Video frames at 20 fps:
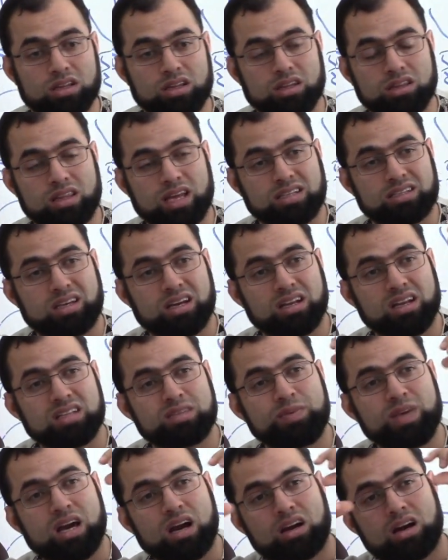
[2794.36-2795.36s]
that cannot
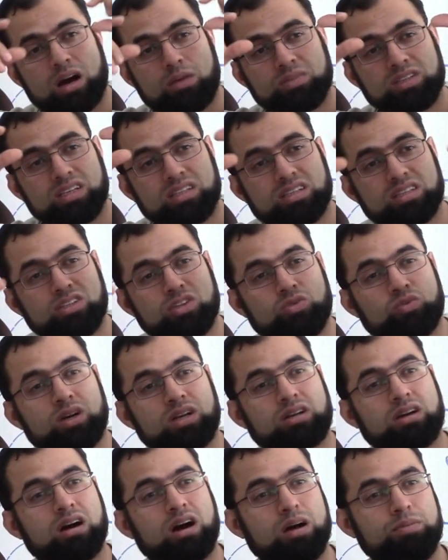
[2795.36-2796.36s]
be accommodated in
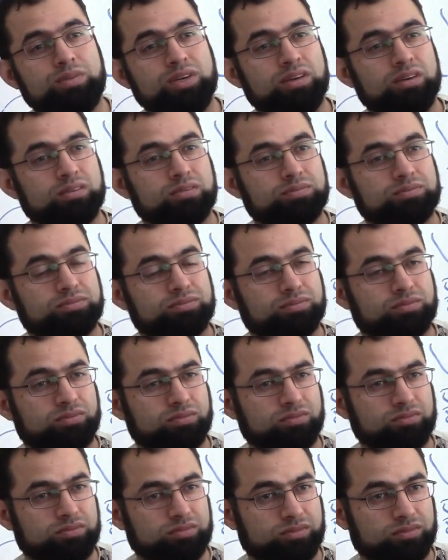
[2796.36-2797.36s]
one copy,
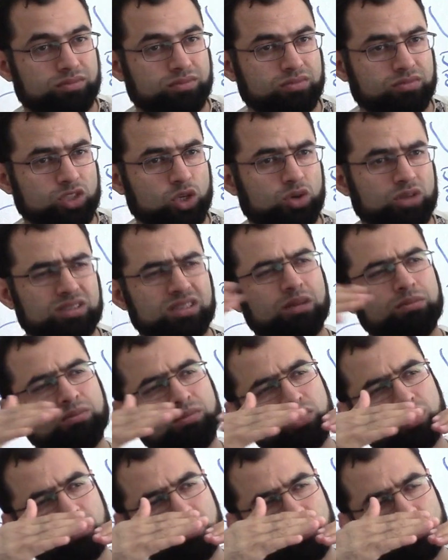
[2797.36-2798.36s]
or
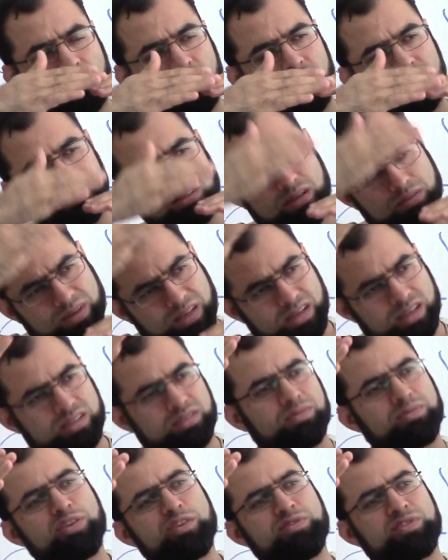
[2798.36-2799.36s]
some scholars they make
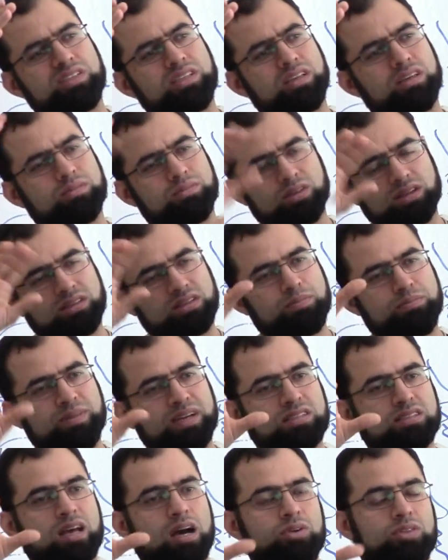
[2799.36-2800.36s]
it 50, it
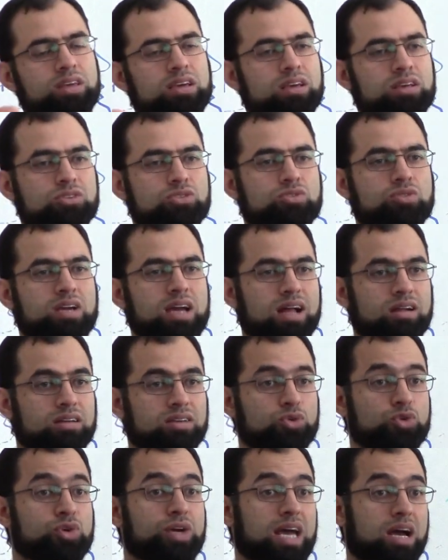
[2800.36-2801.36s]
depends how they, you,
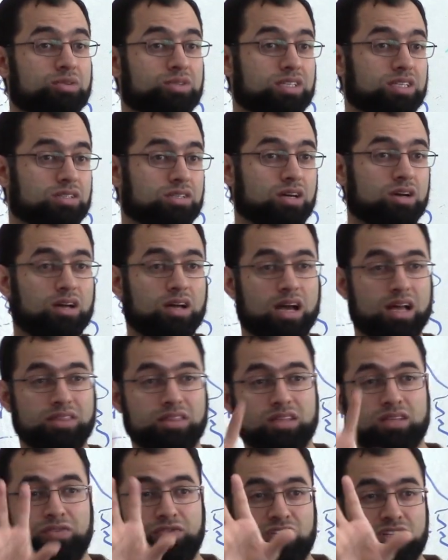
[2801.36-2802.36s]
you count it and
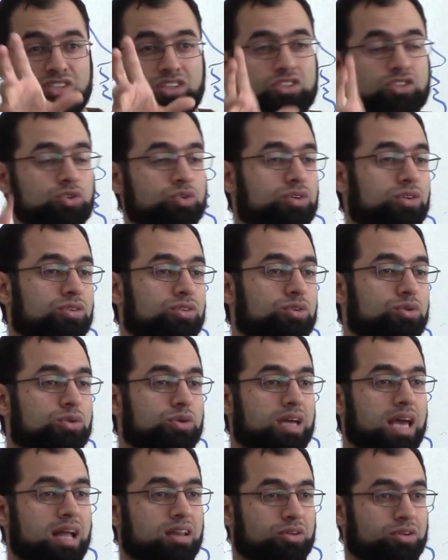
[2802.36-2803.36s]
the differences you, you
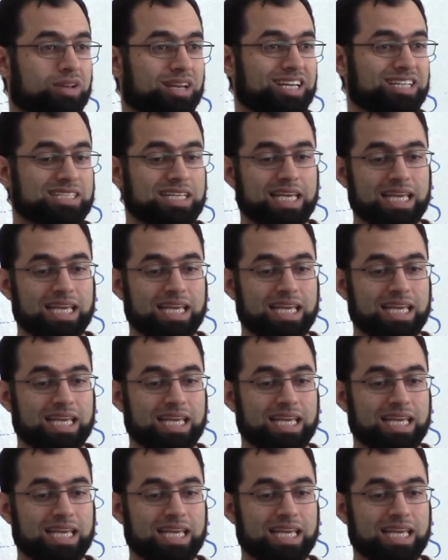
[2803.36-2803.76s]
calculate.